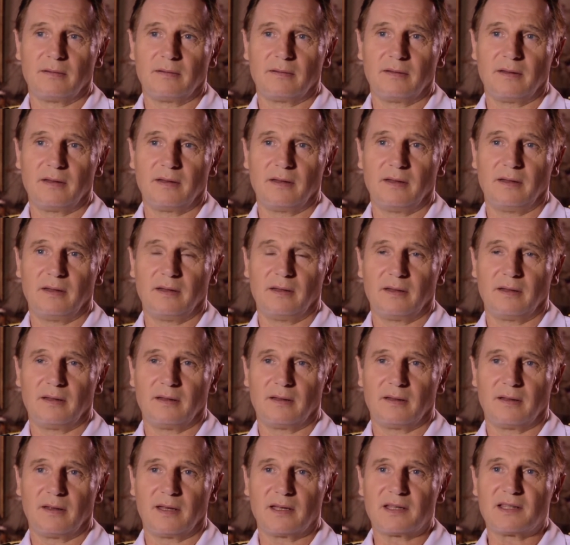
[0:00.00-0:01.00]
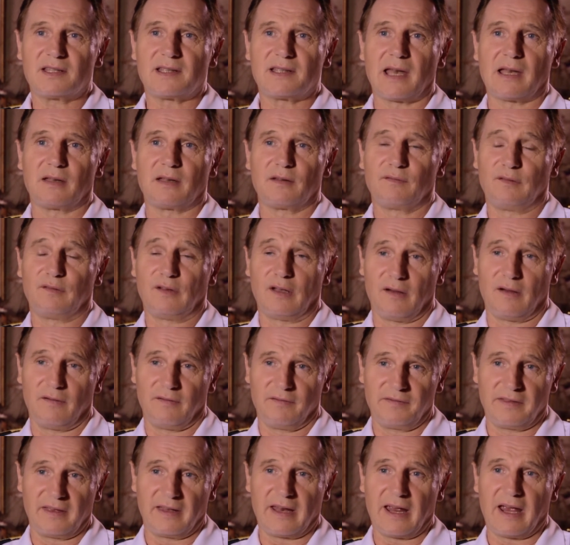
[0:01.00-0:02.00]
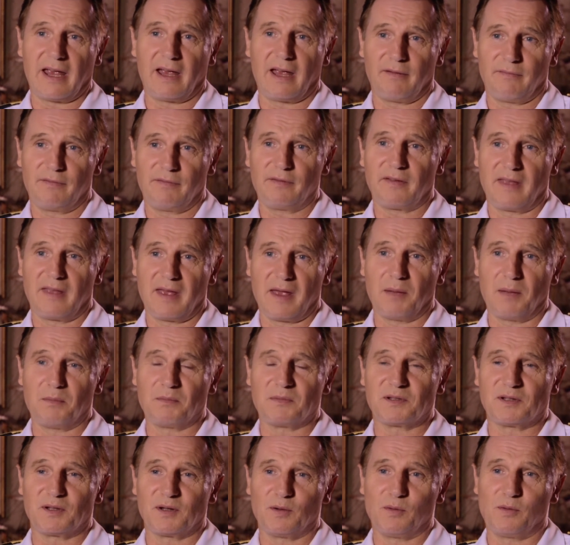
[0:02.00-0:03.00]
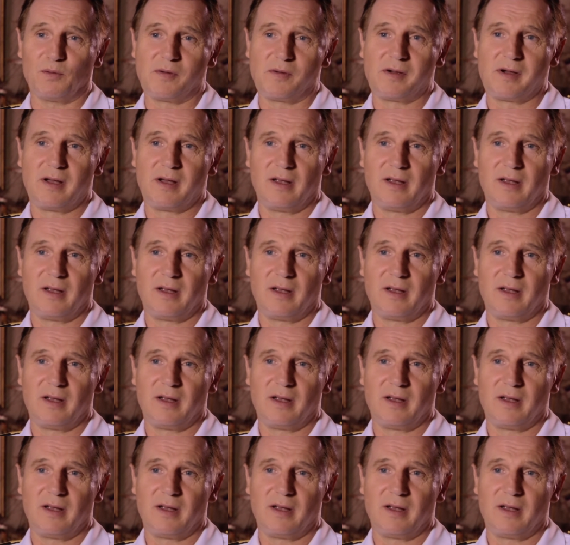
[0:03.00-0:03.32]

the extent of love that I have for them, so